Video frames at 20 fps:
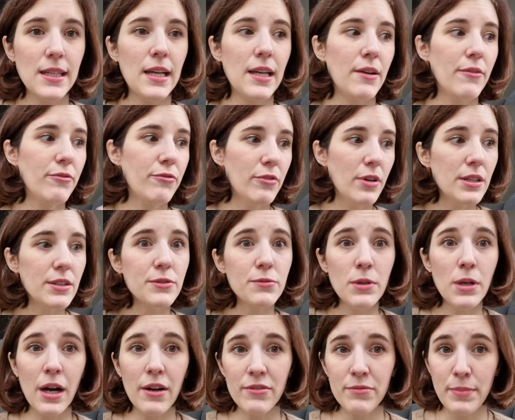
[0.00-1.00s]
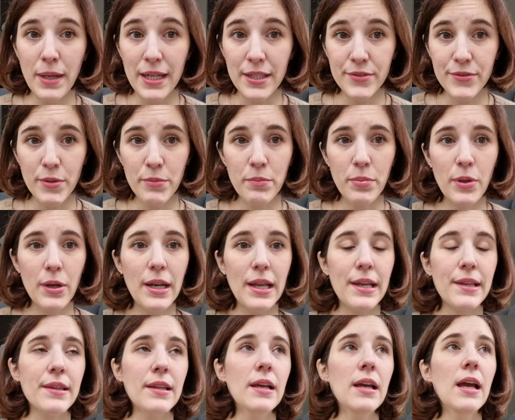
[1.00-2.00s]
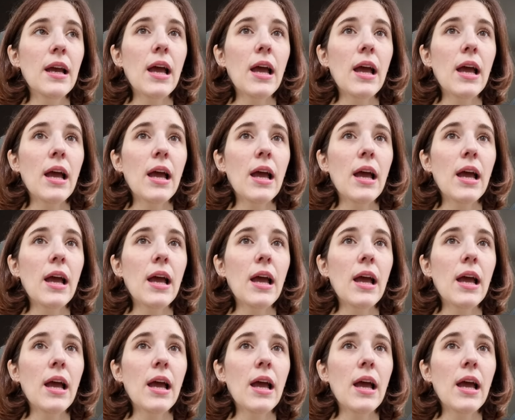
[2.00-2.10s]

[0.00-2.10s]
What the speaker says: I have friends who have bags from Pollen.